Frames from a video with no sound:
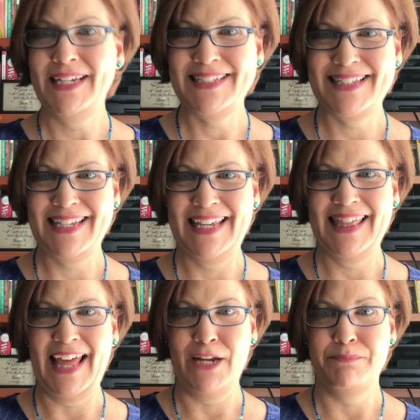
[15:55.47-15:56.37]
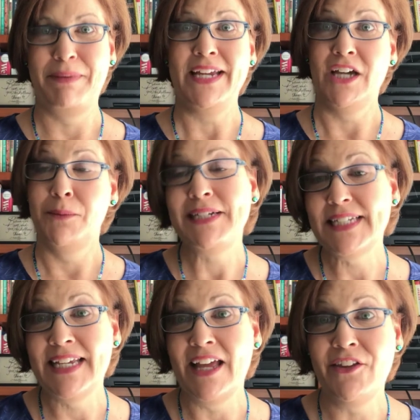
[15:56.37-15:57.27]
kids see that by coming
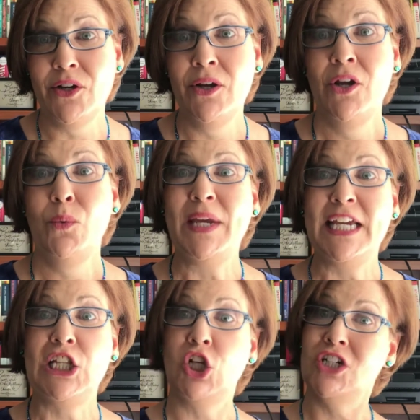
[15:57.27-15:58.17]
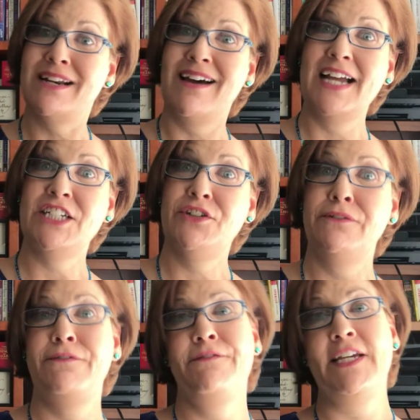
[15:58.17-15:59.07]
together, we can learn not to
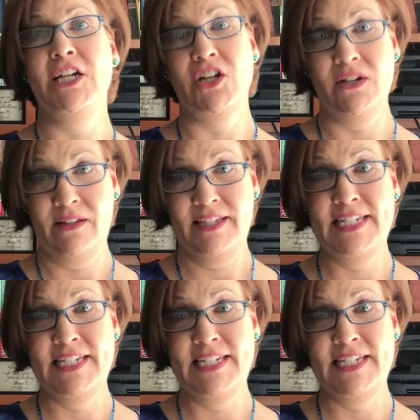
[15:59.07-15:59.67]
fear the